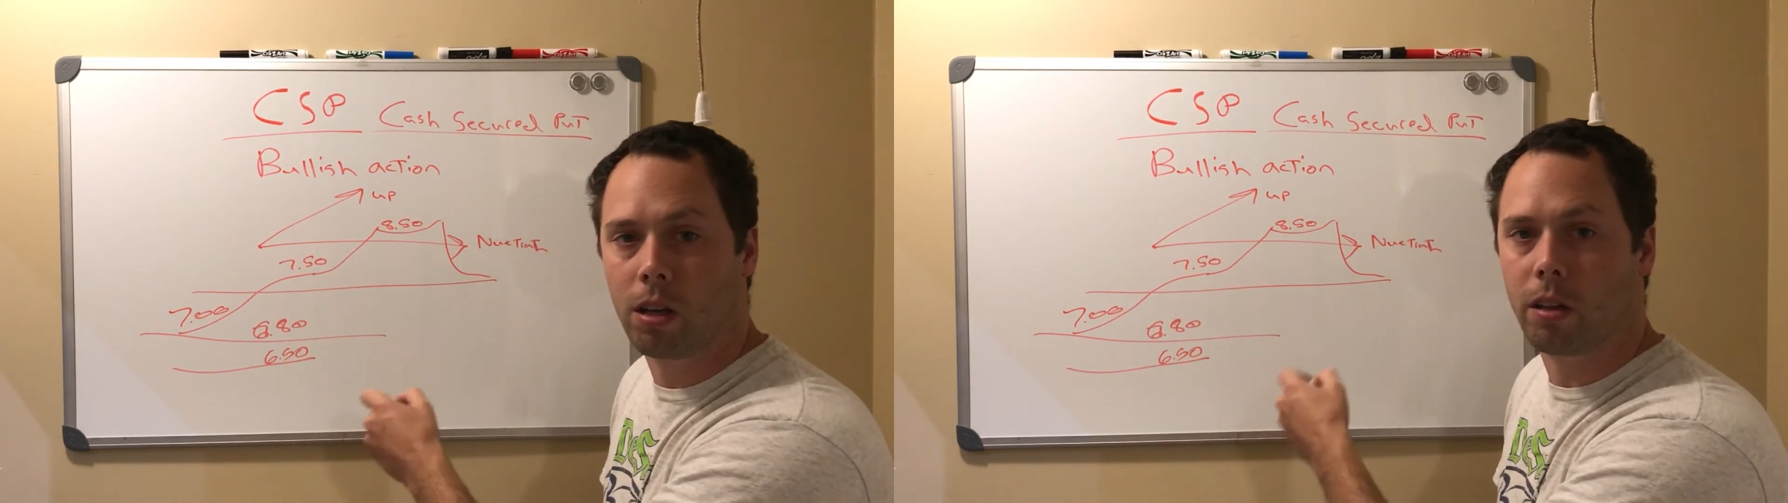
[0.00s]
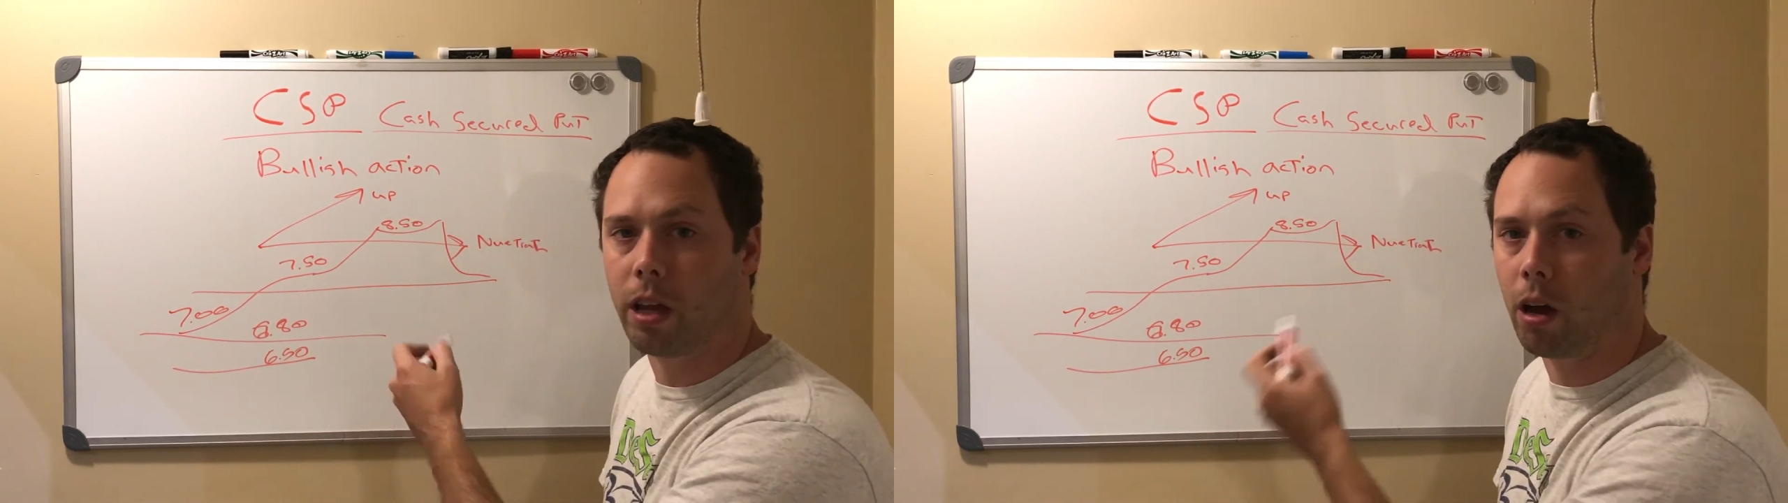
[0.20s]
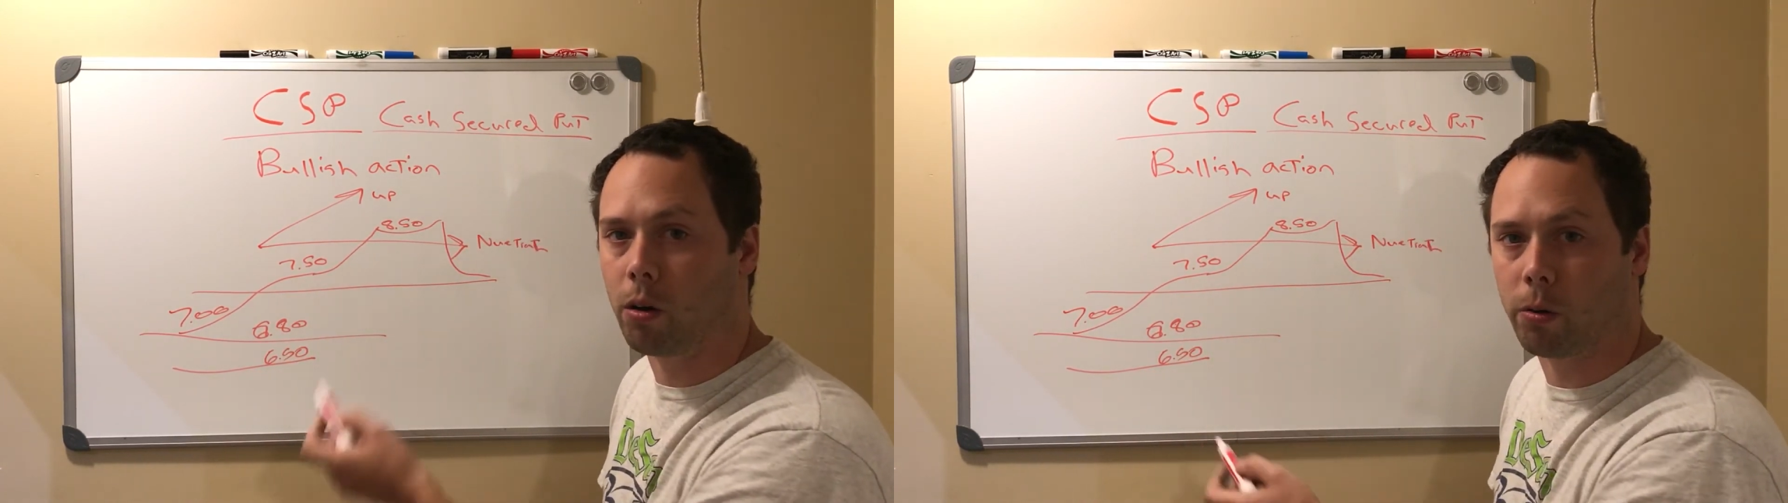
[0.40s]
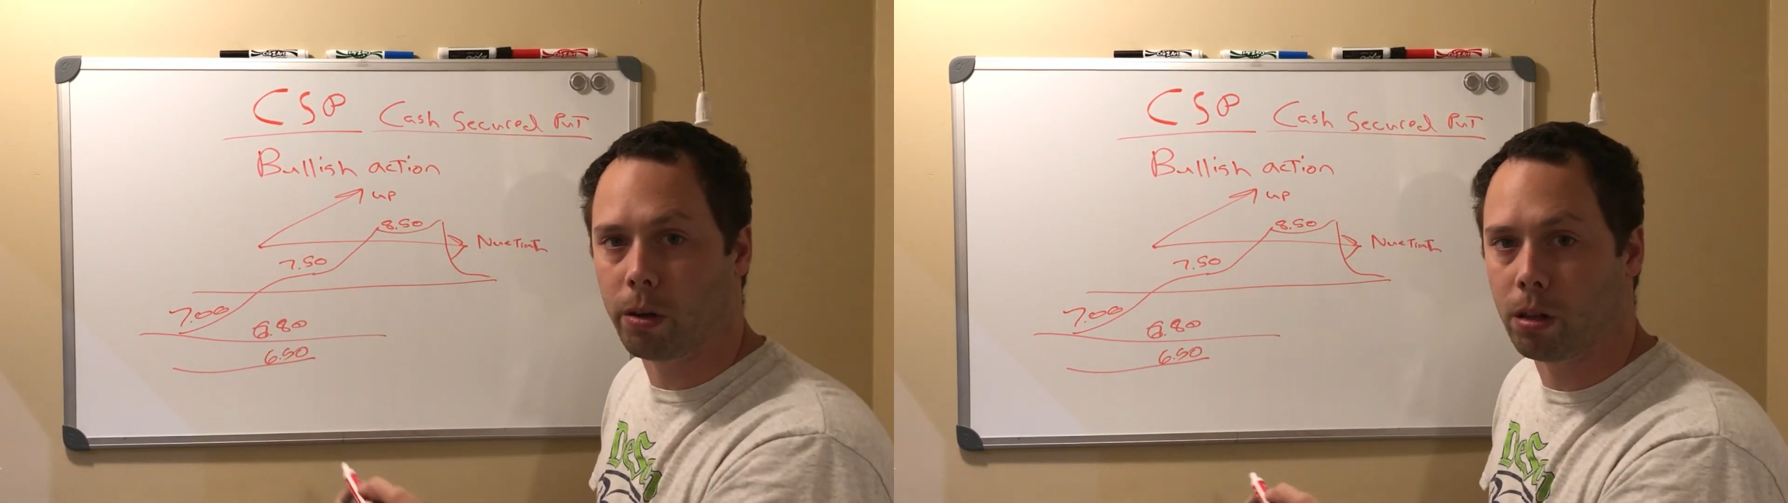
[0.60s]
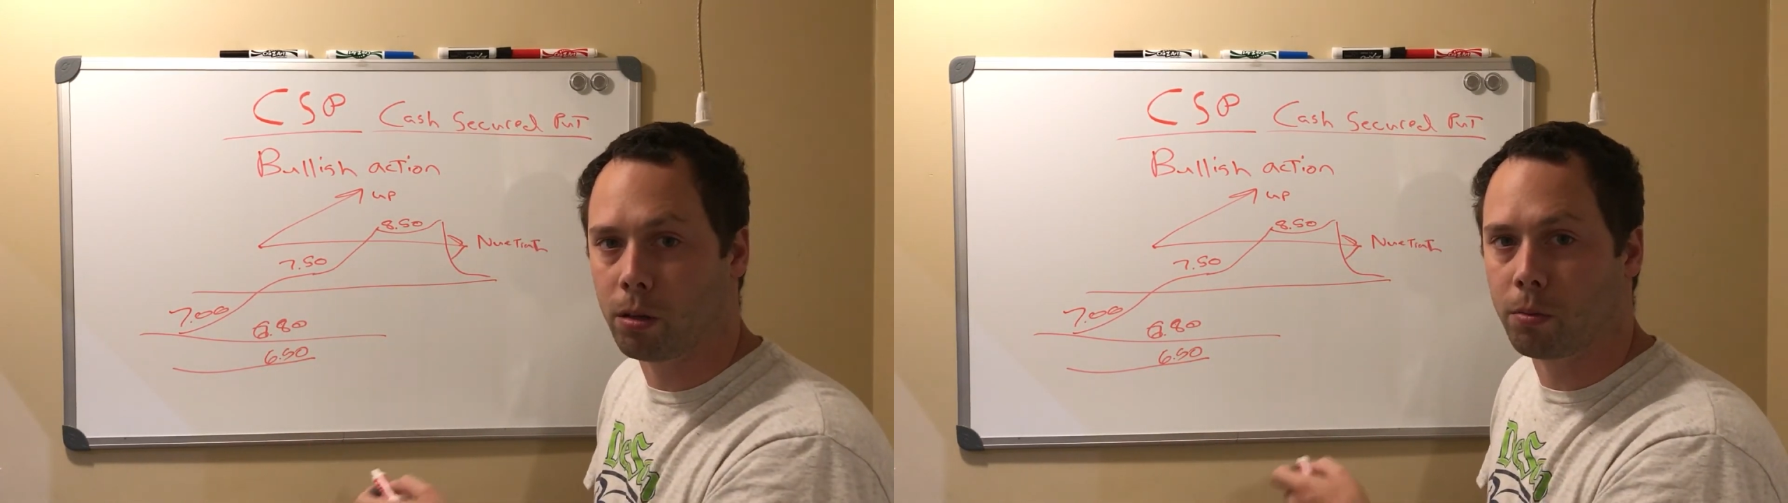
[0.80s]
the
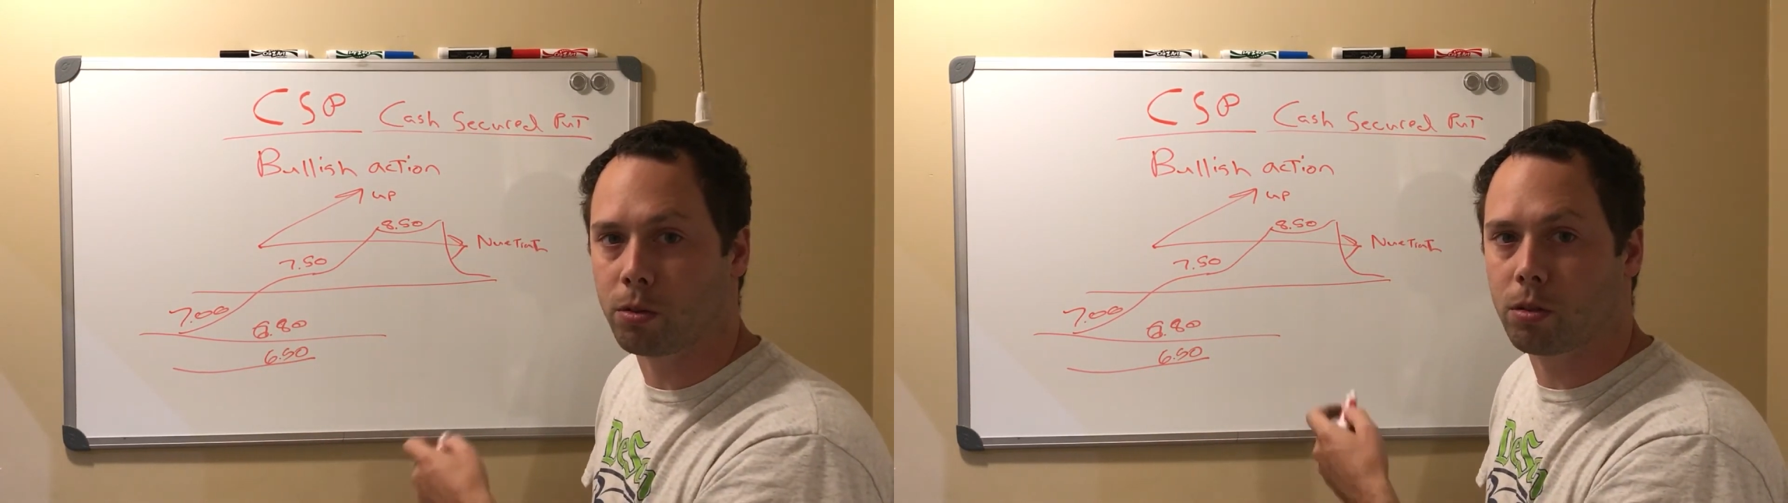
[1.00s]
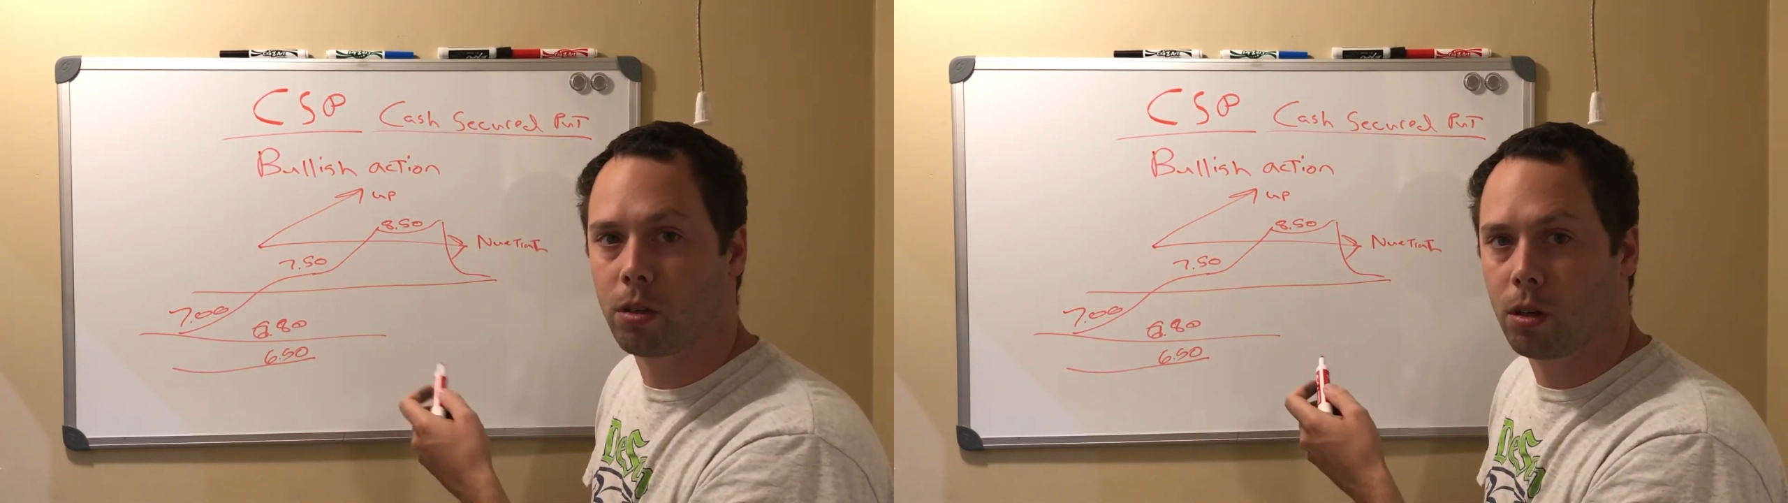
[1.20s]
algorithms